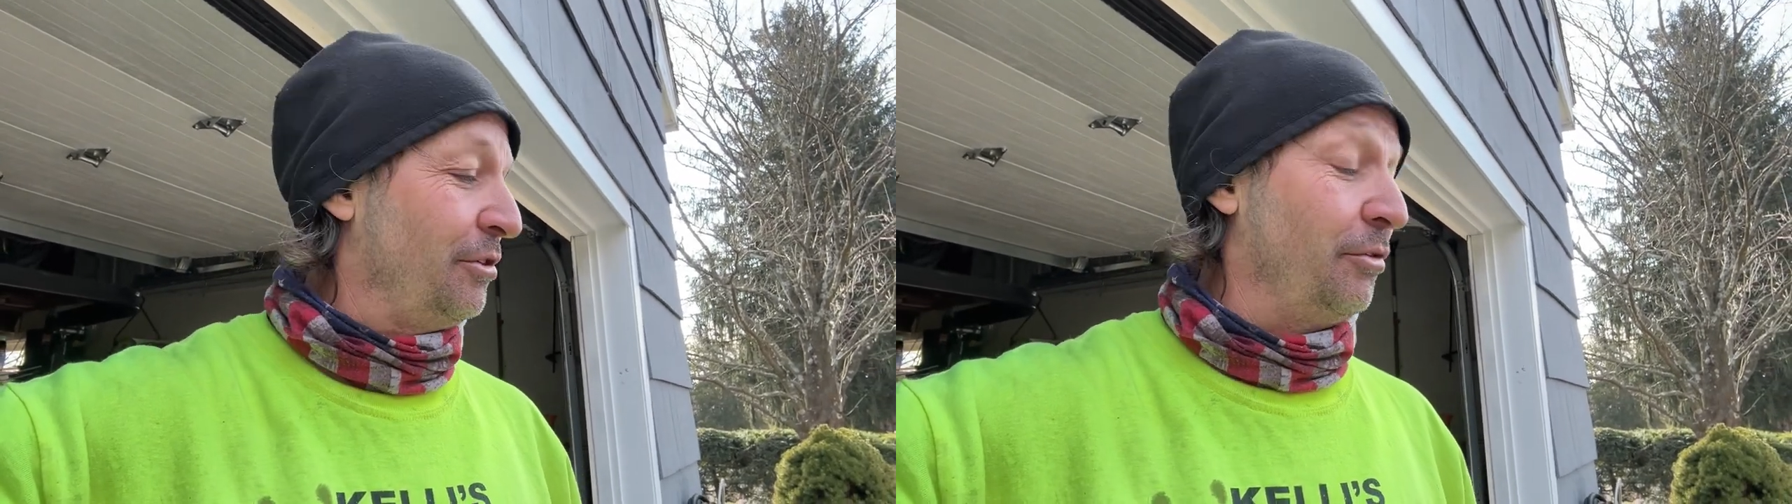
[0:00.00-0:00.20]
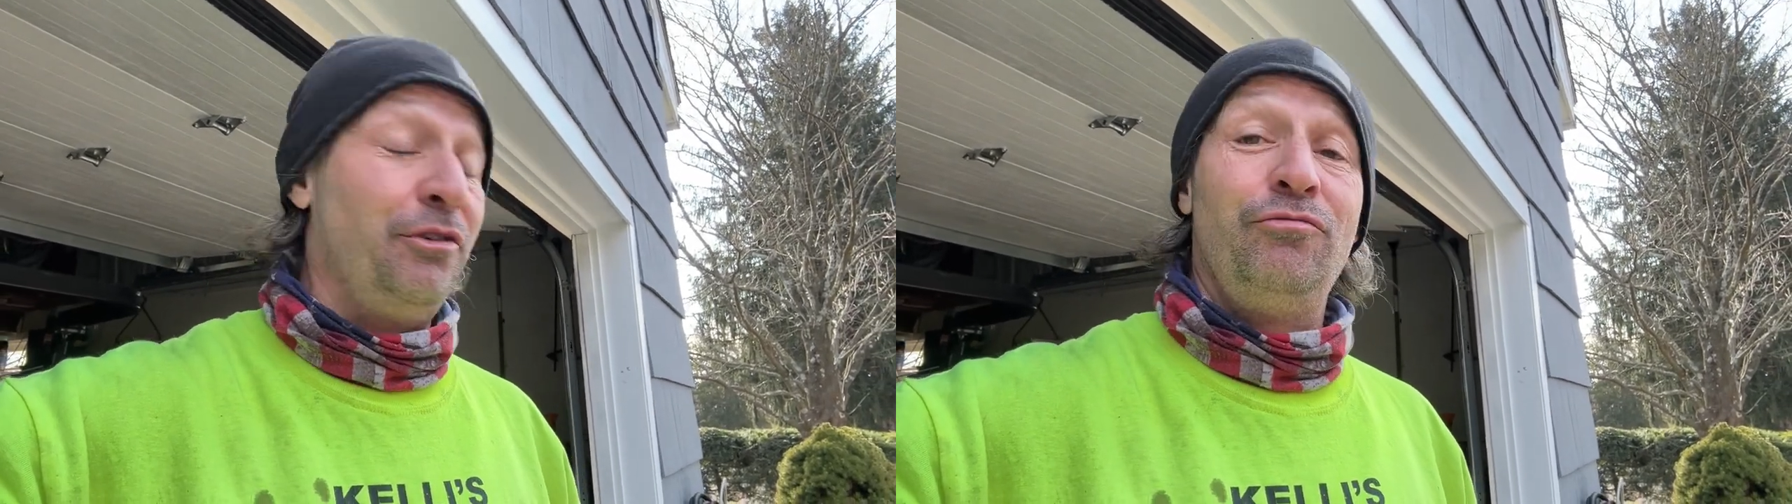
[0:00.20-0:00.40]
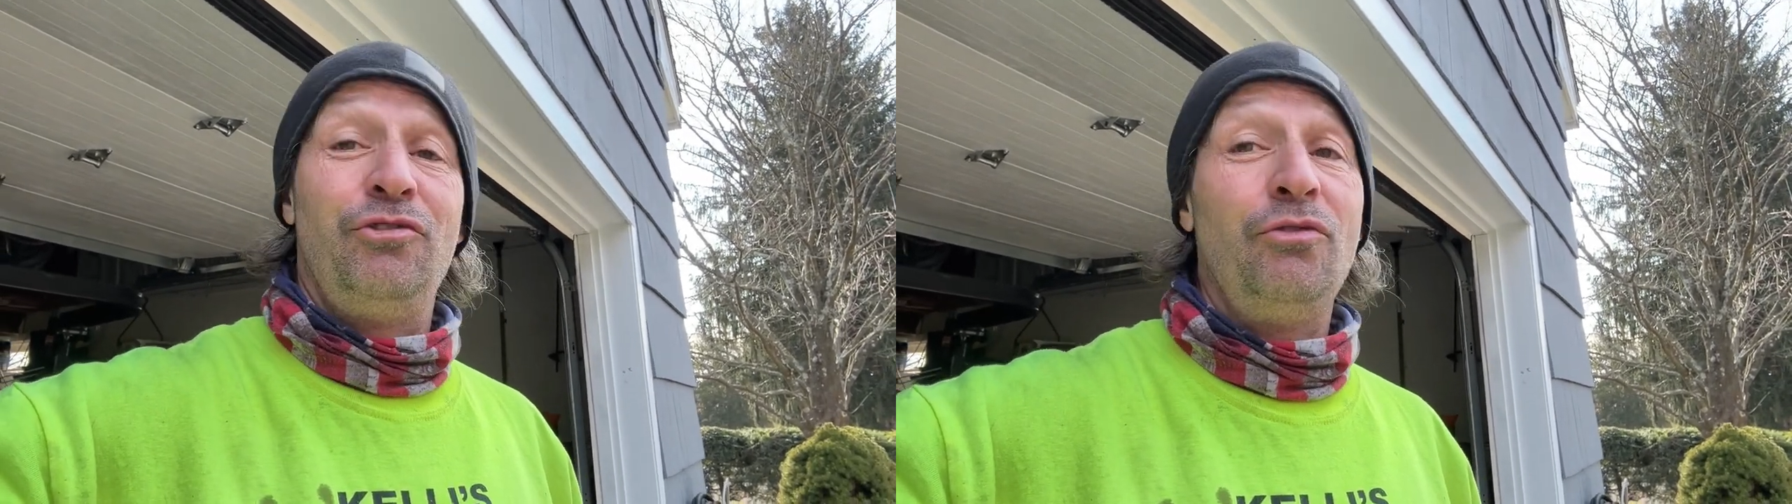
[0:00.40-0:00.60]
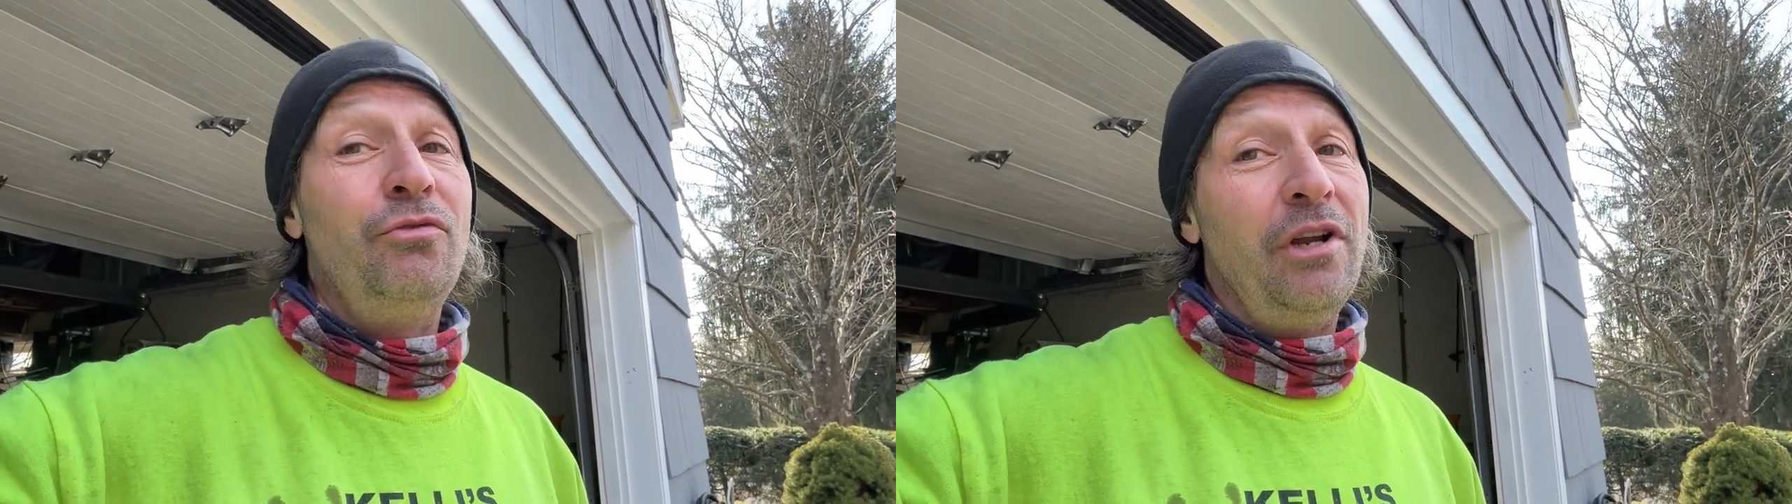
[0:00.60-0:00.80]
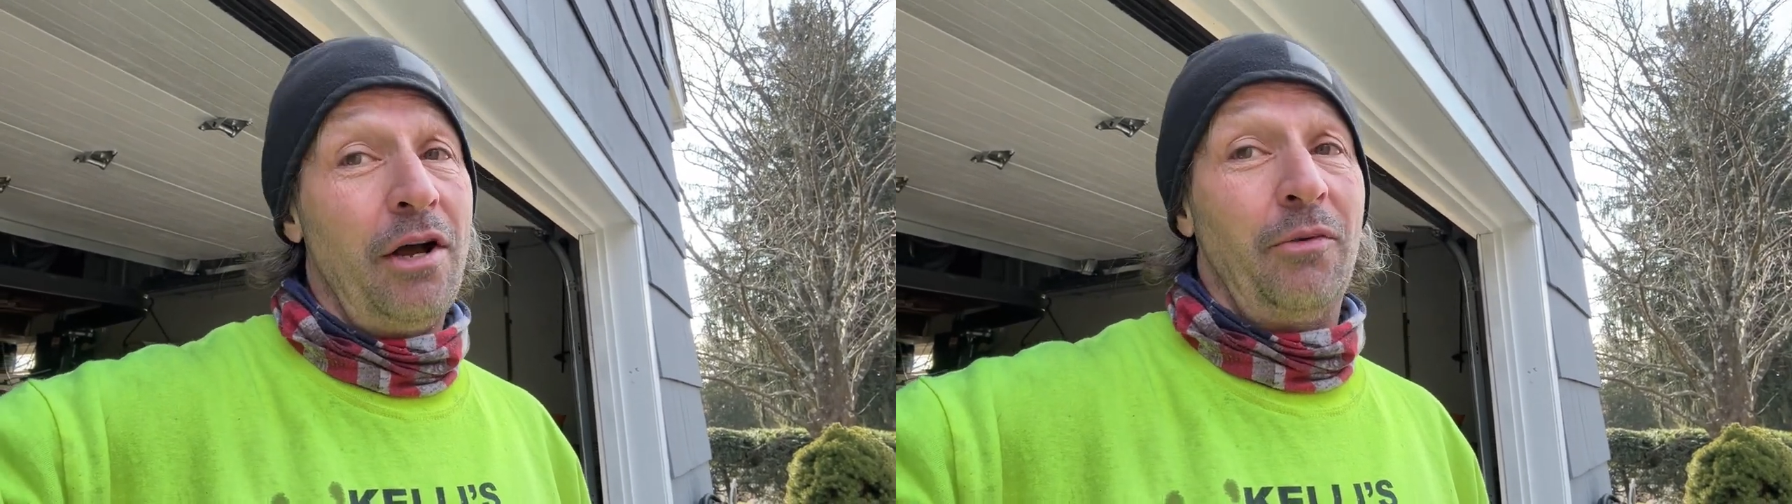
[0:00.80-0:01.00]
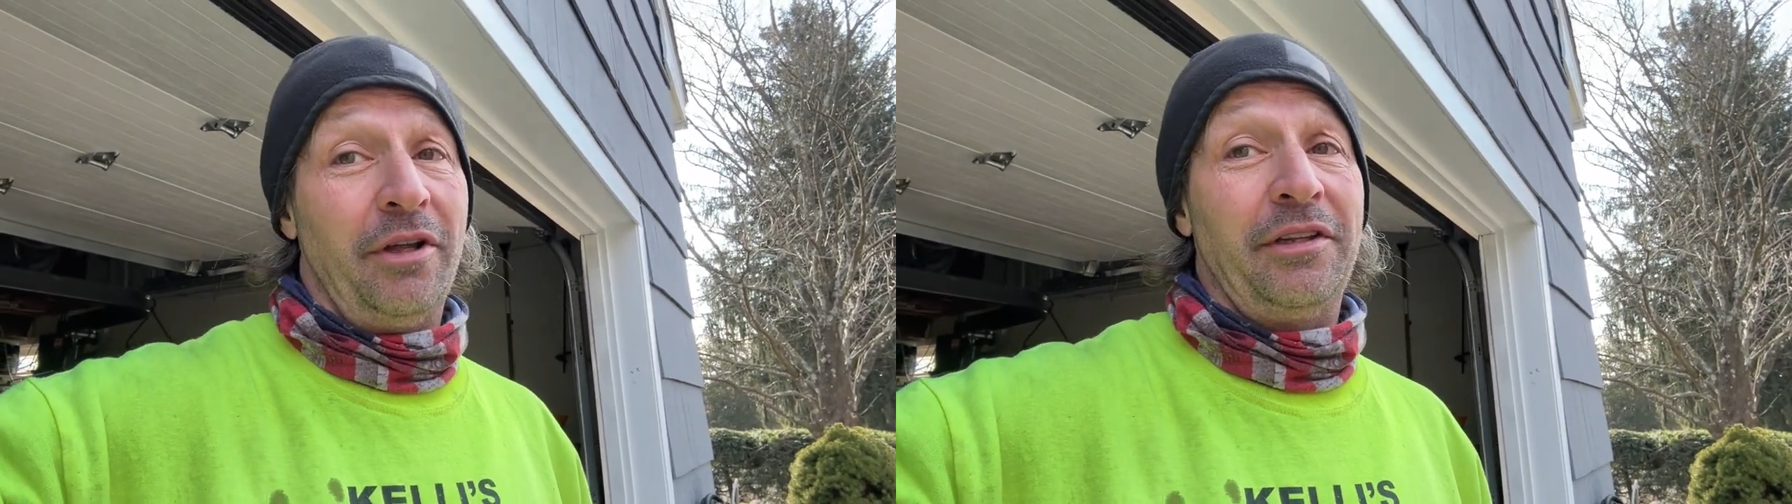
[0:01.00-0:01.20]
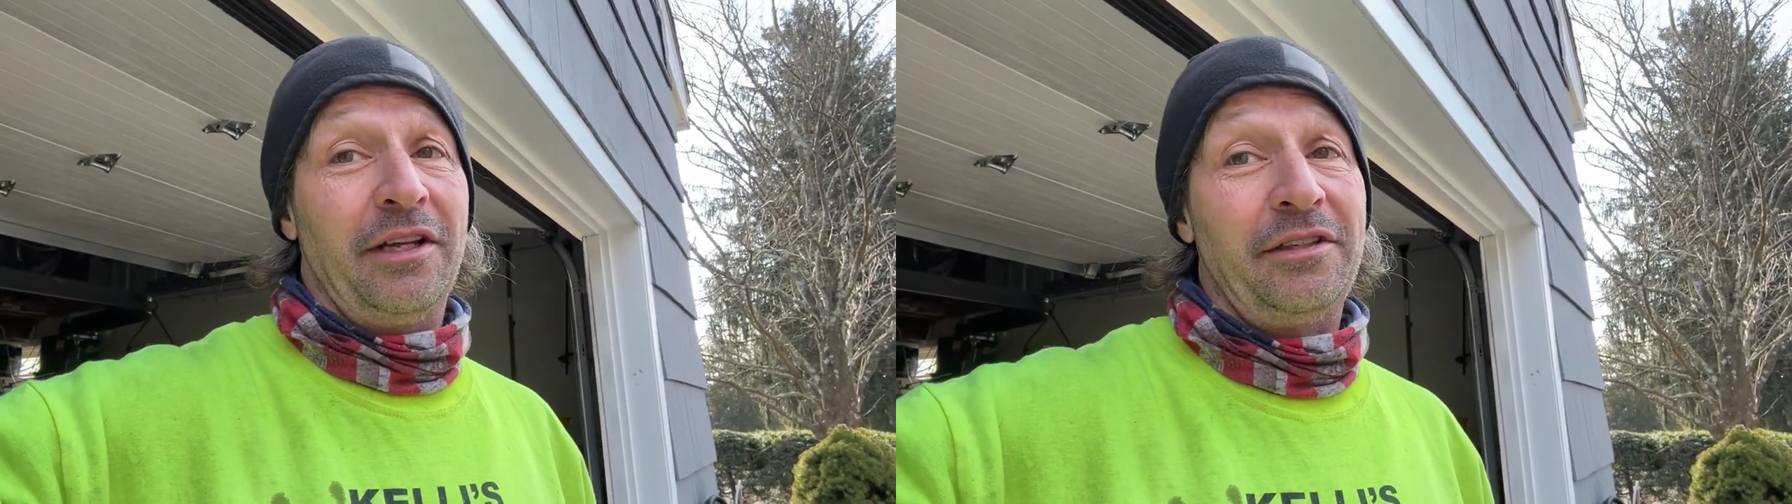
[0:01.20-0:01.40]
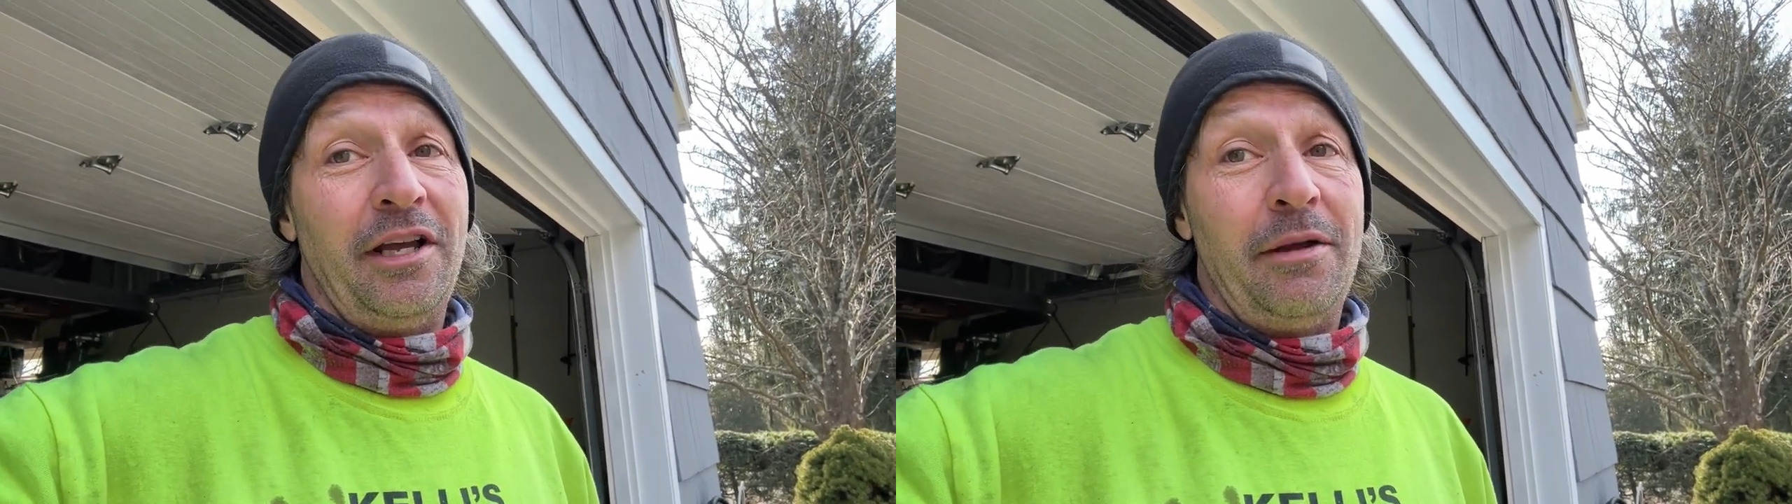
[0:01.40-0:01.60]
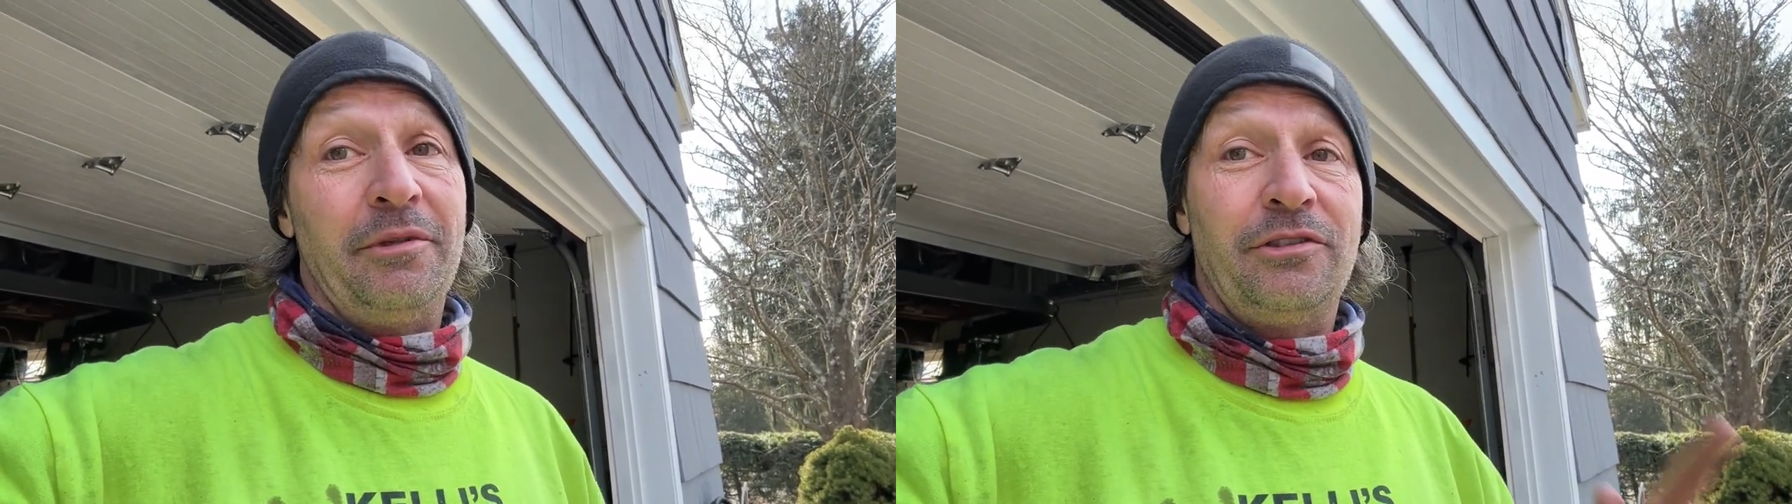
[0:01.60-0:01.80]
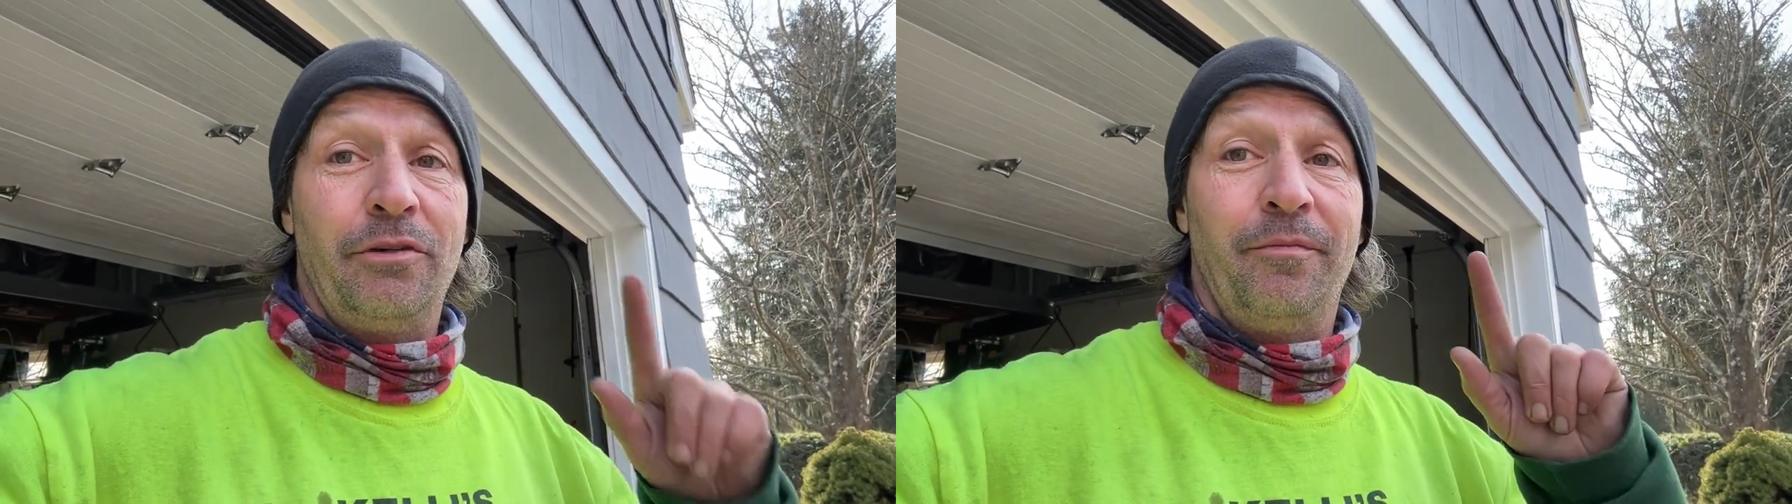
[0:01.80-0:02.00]
So you do not want that to
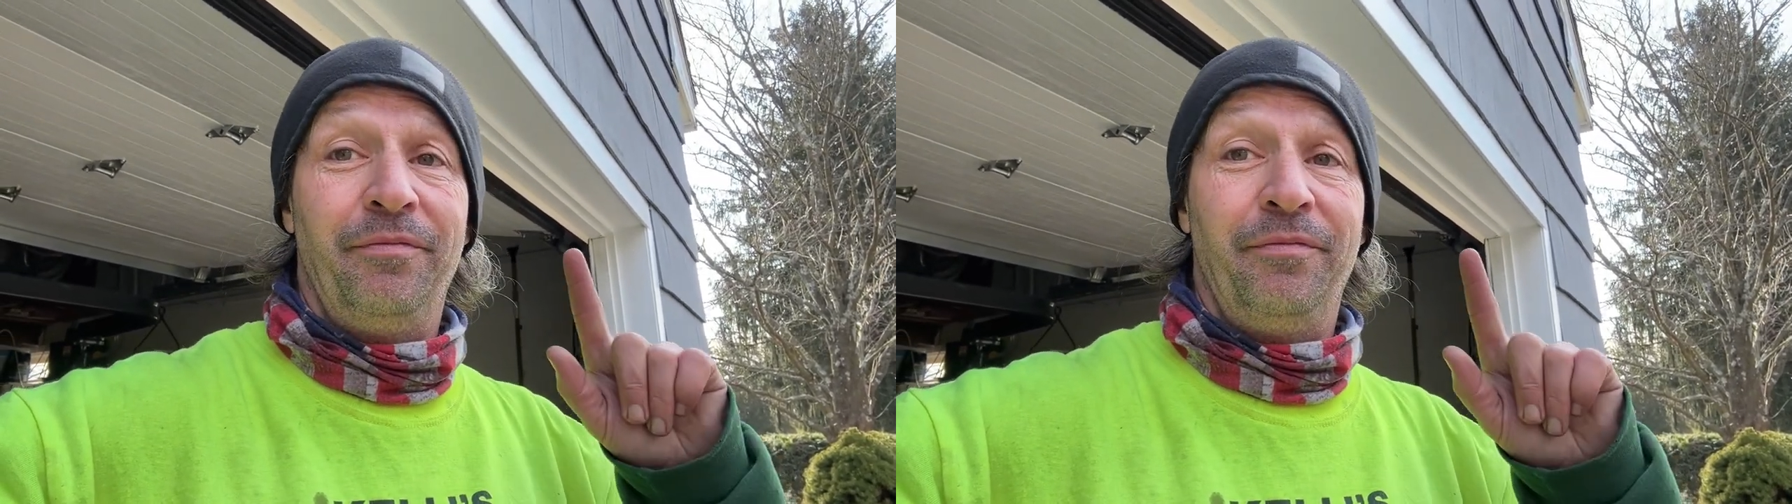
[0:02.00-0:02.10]
happen. So